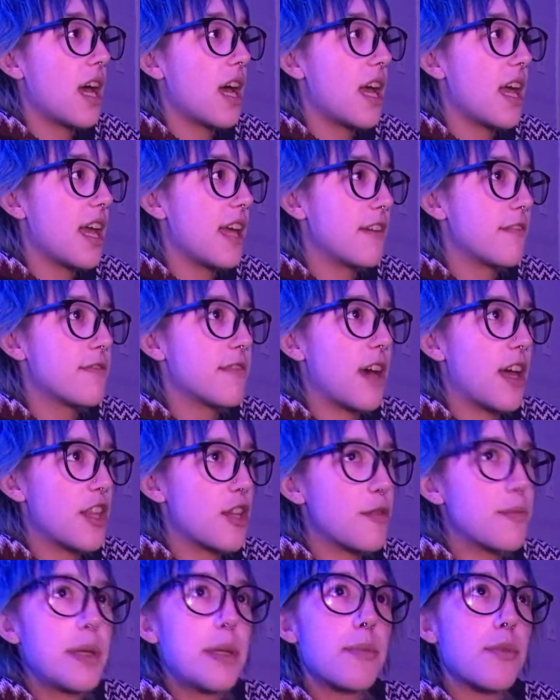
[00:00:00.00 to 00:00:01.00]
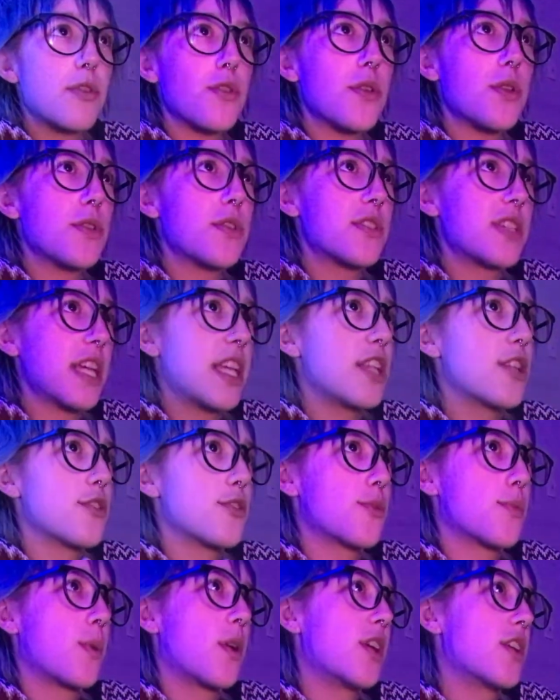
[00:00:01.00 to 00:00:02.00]
if other people say
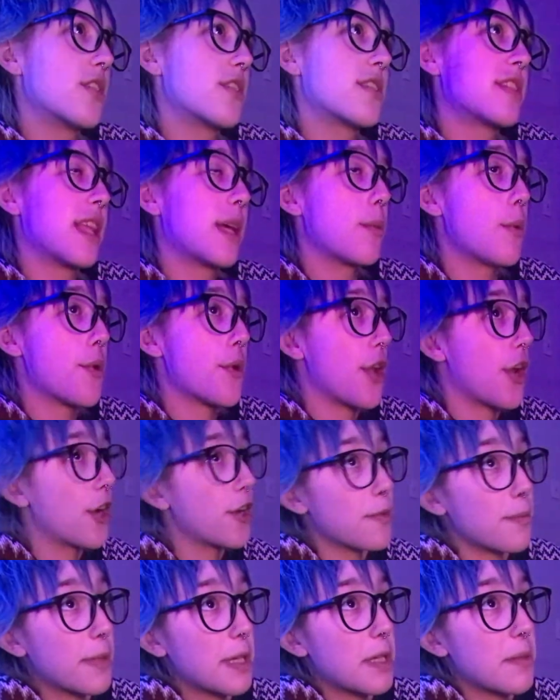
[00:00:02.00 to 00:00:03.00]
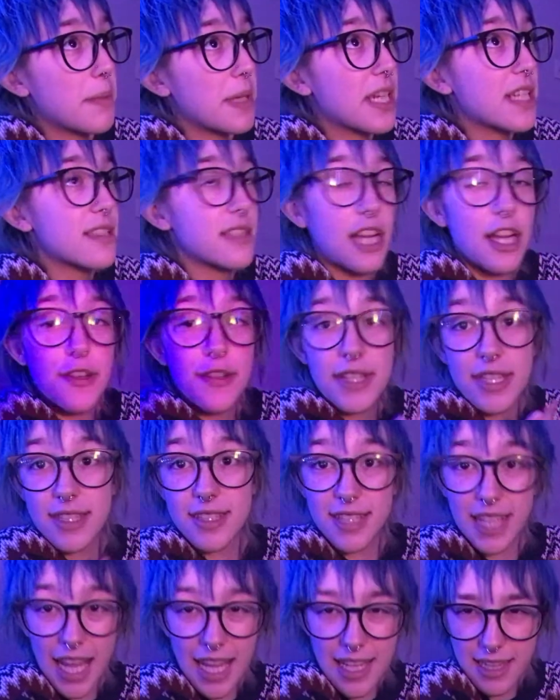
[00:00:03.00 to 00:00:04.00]
those words, they won't hurt me because I already
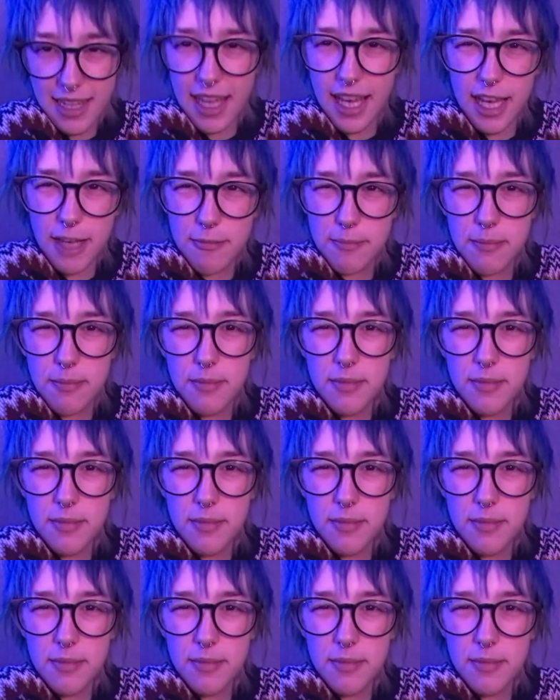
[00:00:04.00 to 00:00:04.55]
said them.